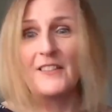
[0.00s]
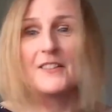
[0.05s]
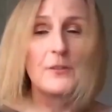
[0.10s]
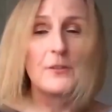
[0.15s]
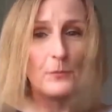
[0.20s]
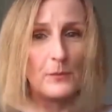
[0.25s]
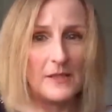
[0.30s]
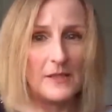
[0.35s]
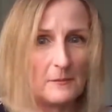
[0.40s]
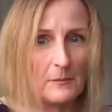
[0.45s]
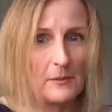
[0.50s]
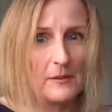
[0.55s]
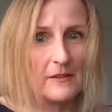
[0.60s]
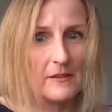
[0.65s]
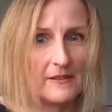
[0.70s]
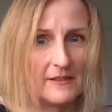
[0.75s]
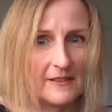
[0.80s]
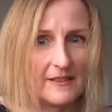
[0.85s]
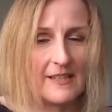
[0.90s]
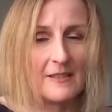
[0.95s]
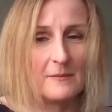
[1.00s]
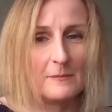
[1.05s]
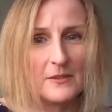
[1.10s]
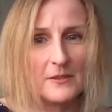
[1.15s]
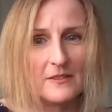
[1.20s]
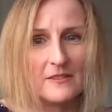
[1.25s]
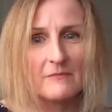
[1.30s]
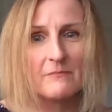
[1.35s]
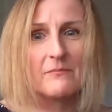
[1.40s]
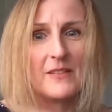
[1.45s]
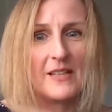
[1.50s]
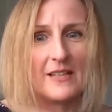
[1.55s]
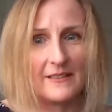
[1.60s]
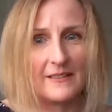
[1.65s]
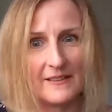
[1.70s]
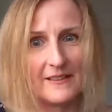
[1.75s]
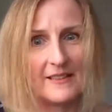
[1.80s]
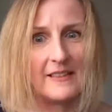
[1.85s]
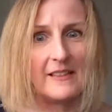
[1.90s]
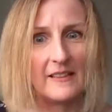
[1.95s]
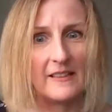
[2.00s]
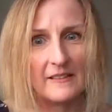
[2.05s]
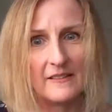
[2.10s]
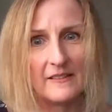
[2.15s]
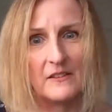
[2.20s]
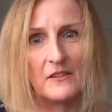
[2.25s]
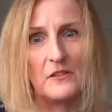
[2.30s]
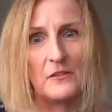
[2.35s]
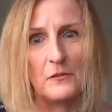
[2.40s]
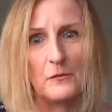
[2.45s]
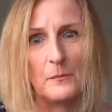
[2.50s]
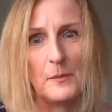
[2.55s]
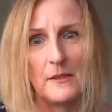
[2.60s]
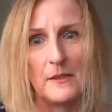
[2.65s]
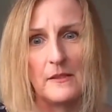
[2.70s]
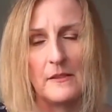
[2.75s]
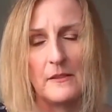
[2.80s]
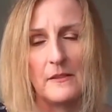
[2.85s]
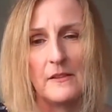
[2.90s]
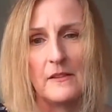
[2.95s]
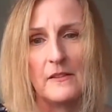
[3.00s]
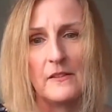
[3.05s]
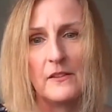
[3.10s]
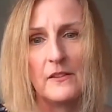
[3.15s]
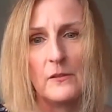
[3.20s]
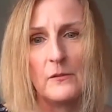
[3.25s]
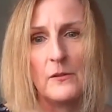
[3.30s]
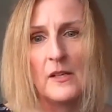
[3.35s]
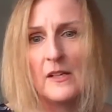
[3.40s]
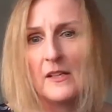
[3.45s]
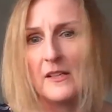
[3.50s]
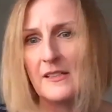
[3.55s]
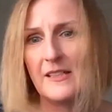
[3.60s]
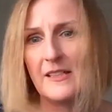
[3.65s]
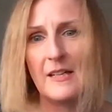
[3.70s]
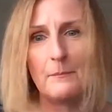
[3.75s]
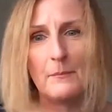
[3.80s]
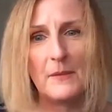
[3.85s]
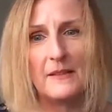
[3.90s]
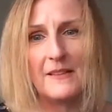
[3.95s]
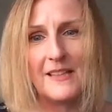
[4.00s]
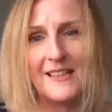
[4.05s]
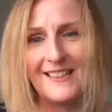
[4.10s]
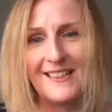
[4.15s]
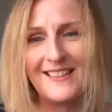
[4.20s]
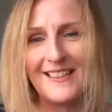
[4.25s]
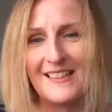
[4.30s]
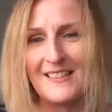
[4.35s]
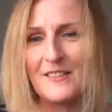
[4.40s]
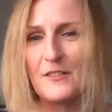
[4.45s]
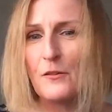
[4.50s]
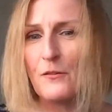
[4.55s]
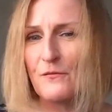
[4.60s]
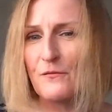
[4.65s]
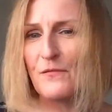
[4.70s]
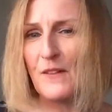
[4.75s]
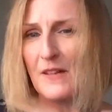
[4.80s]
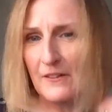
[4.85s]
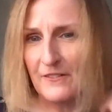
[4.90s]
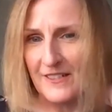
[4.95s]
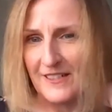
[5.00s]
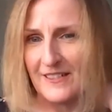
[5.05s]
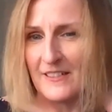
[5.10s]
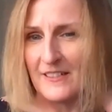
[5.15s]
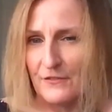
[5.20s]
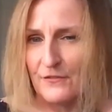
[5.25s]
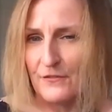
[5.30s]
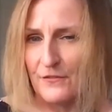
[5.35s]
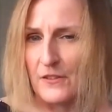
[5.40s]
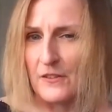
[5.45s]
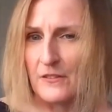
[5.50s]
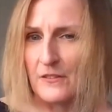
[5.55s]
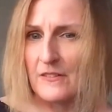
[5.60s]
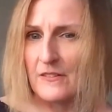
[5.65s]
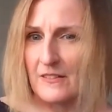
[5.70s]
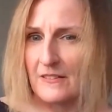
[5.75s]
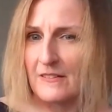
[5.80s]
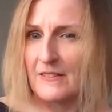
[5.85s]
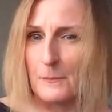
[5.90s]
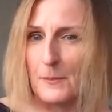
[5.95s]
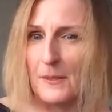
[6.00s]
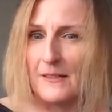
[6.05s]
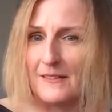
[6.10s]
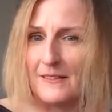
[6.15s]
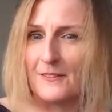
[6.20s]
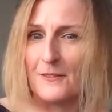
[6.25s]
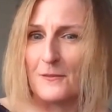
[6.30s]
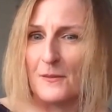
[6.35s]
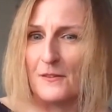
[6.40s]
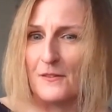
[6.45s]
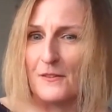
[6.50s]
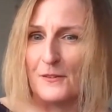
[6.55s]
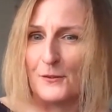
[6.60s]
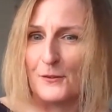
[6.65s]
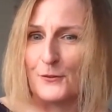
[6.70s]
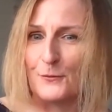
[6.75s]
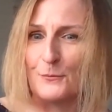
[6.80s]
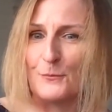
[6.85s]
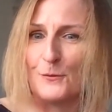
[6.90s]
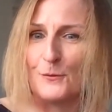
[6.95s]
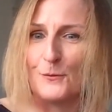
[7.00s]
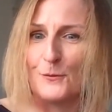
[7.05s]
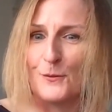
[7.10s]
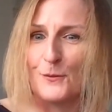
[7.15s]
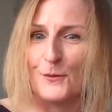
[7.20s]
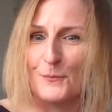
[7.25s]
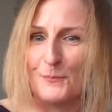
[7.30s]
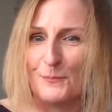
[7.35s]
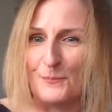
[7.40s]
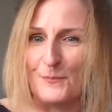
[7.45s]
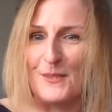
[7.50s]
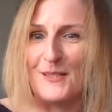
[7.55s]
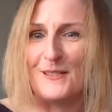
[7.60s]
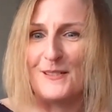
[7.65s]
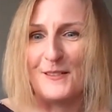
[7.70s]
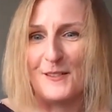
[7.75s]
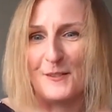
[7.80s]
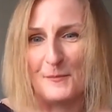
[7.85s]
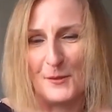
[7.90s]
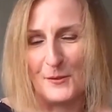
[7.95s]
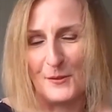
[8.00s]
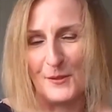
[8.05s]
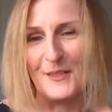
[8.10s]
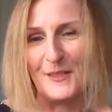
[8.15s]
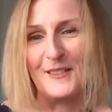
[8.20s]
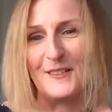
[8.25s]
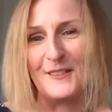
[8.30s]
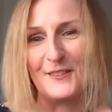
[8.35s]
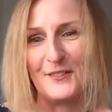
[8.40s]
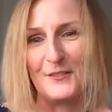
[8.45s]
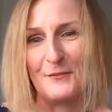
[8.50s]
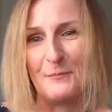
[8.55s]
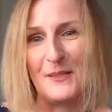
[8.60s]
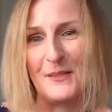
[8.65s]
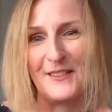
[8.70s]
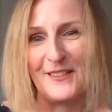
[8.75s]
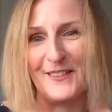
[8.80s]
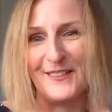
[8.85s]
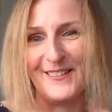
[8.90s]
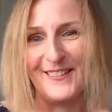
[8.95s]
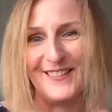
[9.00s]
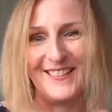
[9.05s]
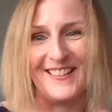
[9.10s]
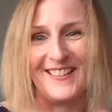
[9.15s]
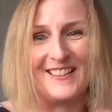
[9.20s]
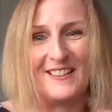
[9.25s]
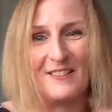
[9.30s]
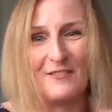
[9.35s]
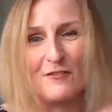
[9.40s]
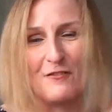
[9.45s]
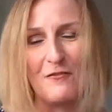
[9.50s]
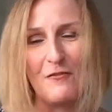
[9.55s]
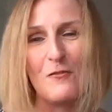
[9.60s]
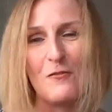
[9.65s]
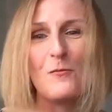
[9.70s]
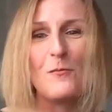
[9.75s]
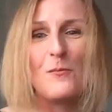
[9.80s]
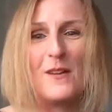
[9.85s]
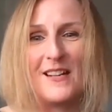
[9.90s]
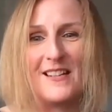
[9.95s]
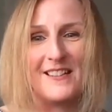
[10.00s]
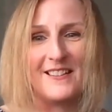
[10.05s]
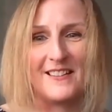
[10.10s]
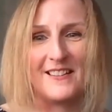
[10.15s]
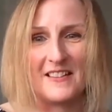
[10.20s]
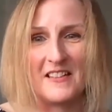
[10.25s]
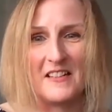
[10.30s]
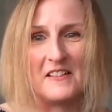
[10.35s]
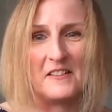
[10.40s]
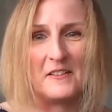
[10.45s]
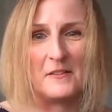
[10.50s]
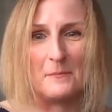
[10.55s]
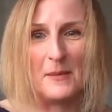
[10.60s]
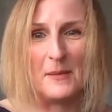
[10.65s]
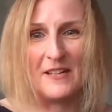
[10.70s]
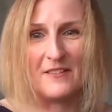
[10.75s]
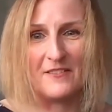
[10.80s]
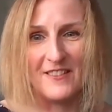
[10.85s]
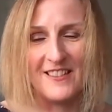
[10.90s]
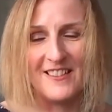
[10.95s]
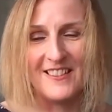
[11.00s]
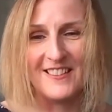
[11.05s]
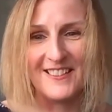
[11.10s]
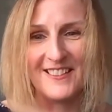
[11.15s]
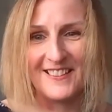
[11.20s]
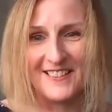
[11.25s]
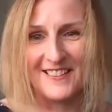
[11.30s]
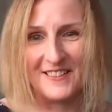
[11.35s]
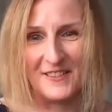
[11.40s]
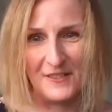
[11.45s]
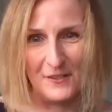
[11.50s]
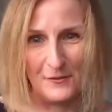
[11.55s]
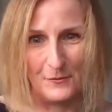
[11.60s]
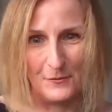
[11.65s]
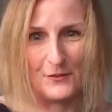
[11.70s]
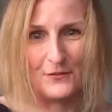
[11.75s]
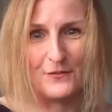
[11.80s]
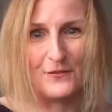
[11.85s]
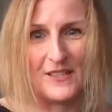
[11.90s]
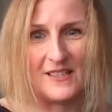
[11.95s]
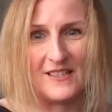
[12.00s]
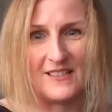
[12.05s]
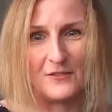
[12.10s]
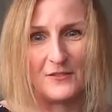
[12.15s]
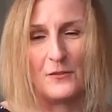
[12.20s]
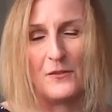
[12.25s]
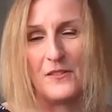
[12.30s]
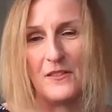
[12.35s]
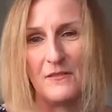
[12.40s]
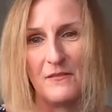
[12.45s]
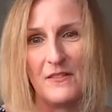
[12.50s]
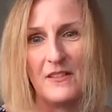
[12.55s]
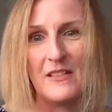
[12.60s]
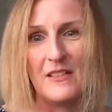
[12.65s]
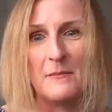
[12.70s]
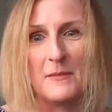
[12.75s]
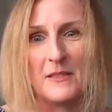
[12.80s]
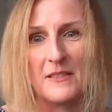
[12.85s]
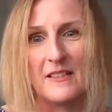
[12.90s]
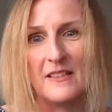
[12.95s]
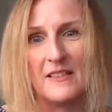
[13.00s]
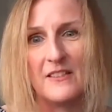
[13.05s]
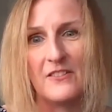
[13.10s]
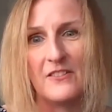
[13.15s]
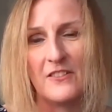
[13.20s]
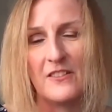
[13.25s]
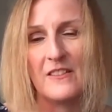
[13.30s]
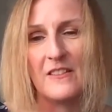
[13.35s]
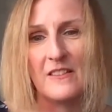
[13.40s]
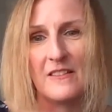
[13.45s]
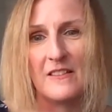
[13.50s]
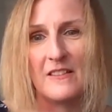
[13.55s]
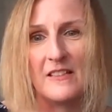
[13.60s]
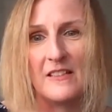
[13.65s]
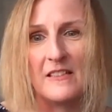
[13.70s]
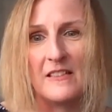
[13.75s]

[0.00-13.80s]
So we can plug the gaps as that external partner. So it's not very different depending whether you're small, medium or large, because there are always the kind of barriers that you would face or the limitations as an